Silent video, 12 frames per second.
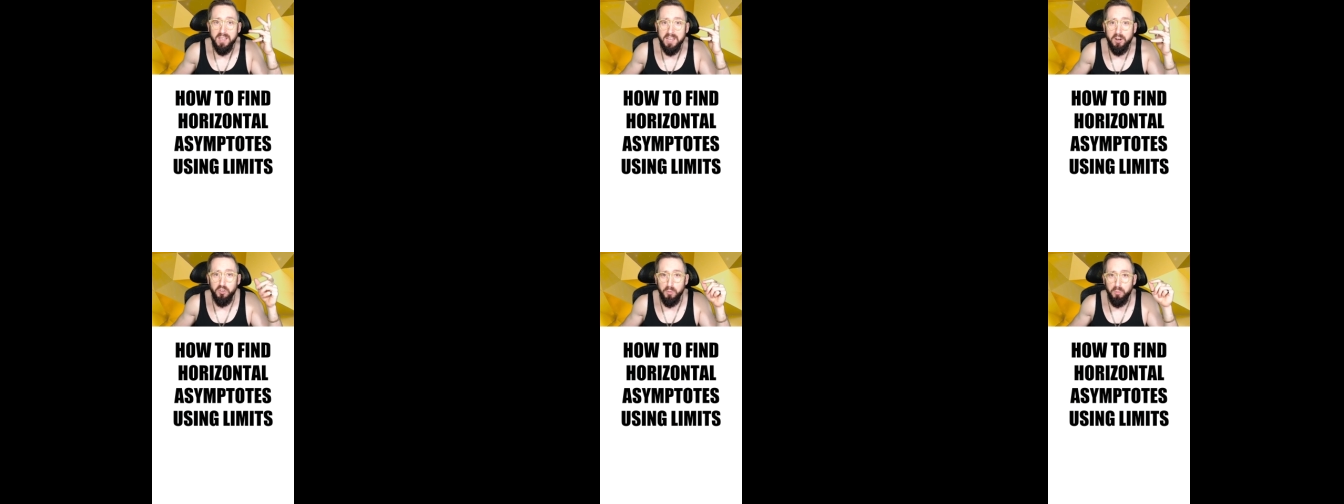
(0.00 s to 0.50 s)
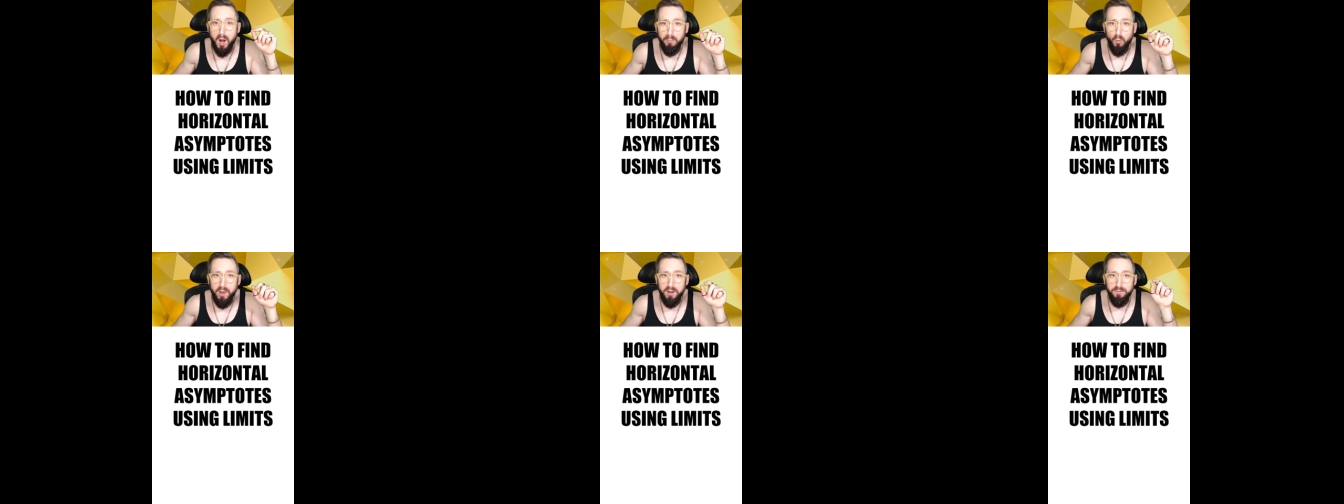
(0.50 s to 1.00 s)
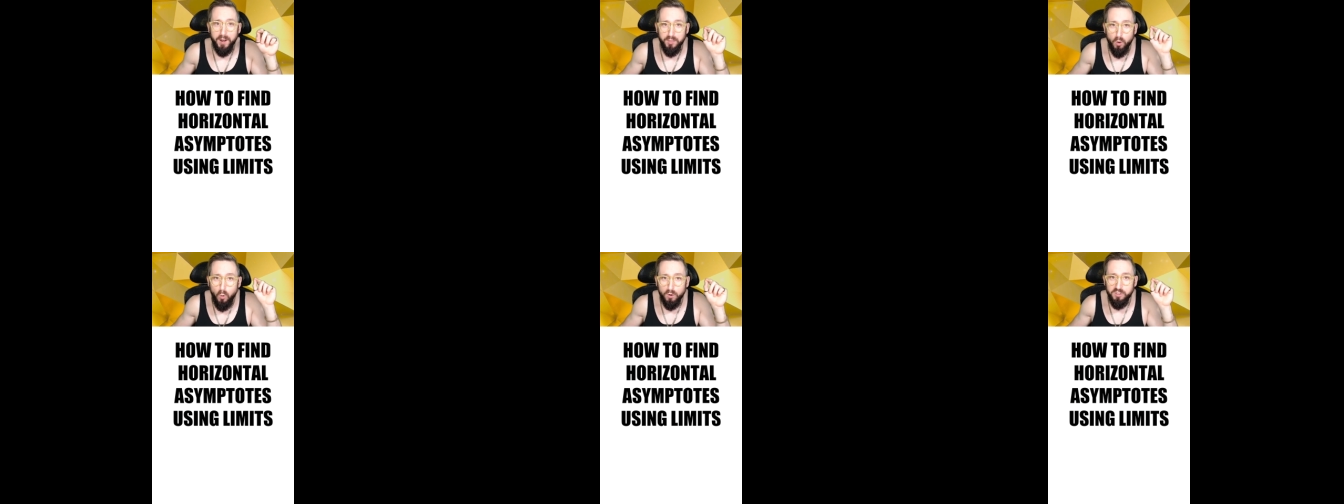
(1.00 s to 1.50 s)
Here's the proper way to find the
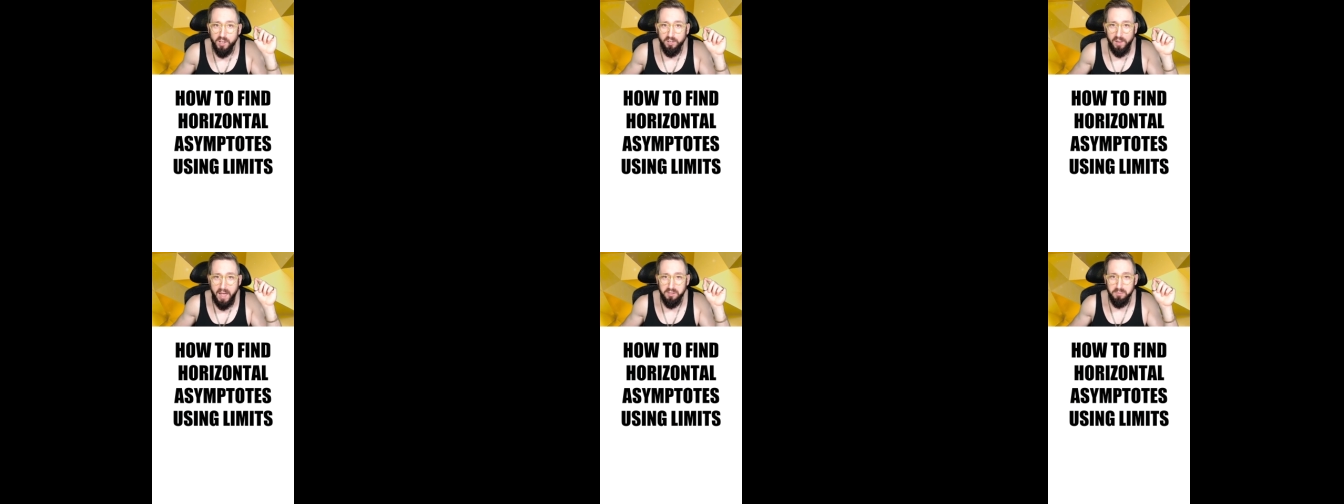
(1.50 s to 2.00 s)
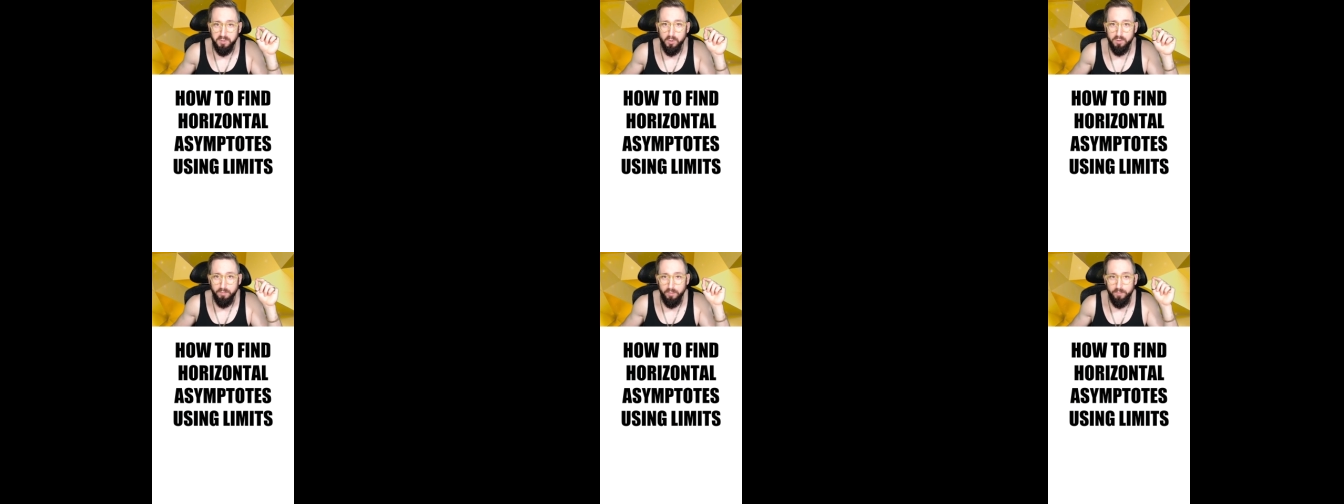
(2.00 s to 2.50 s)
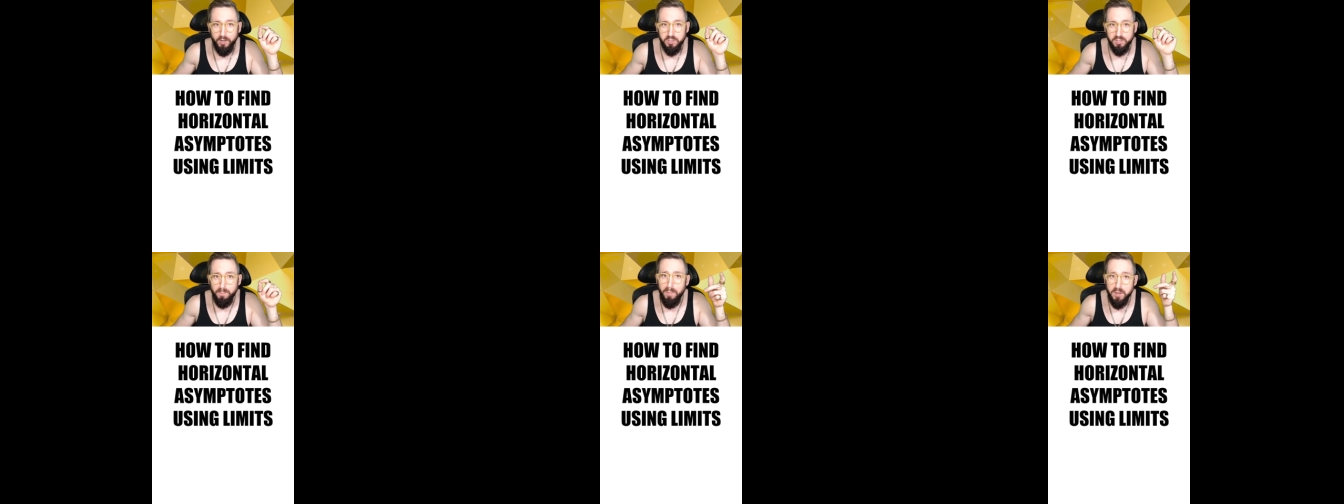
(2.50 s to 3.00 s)
horizontal asymptotes of a
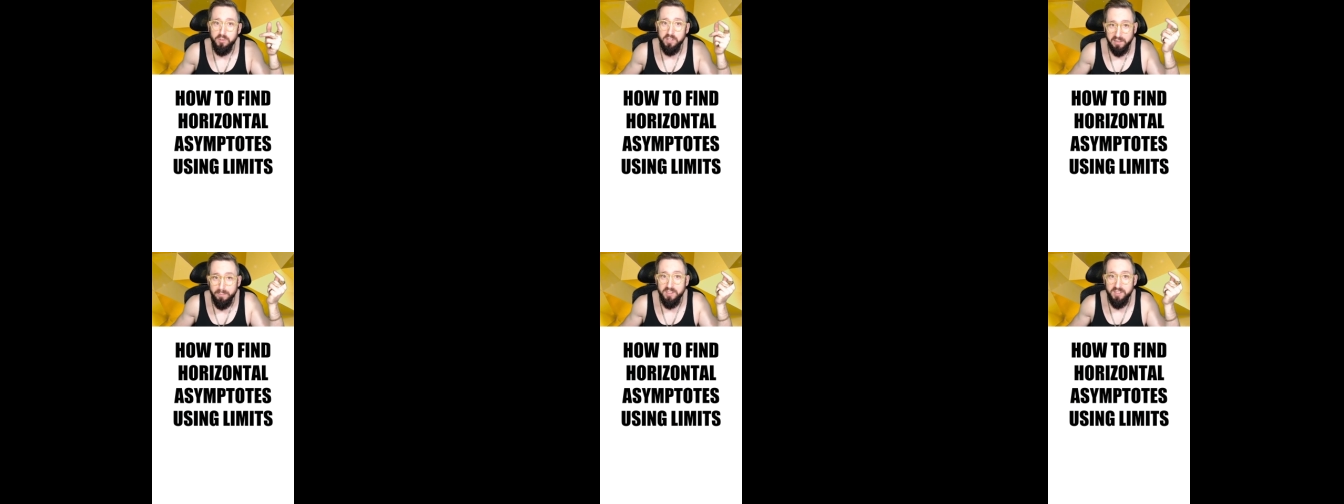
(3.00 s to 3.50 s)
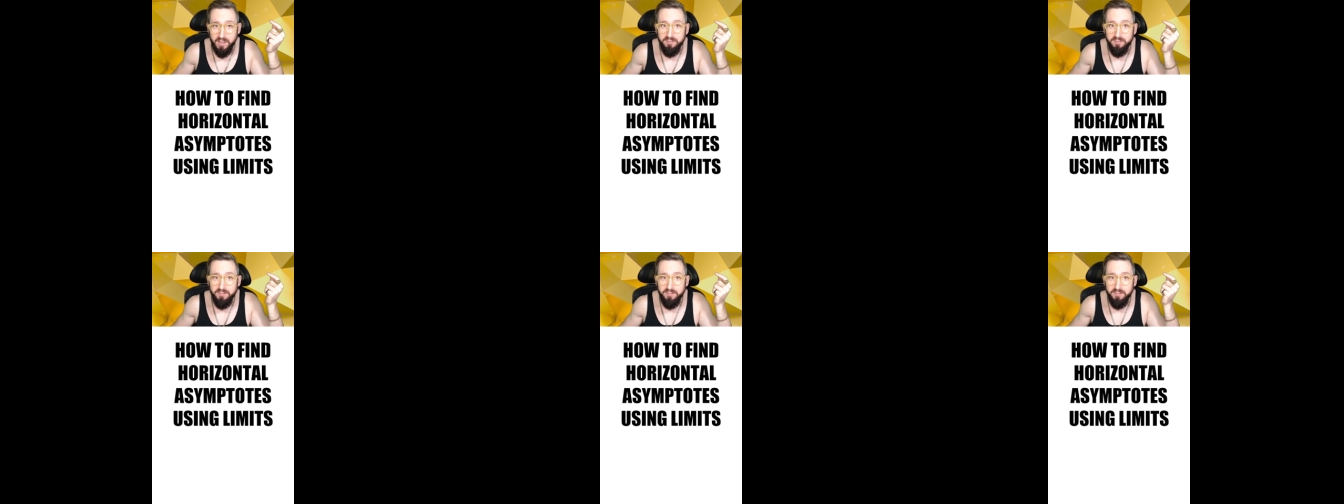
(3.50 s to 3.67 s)
function by using limits at